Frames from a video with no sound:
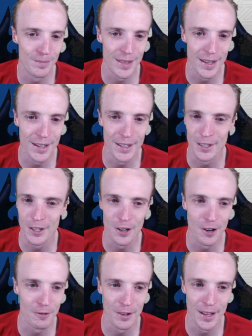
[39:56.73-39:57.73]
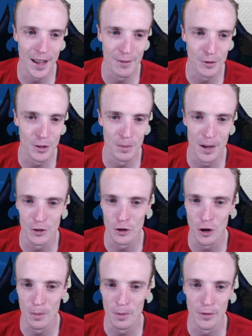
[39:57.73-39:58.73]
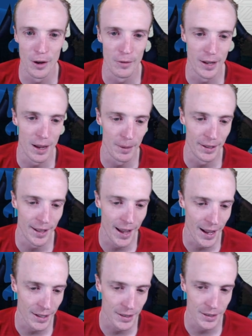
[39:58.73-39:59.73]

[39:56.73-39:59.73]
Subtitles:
you don't really have too much hope of overcoming that.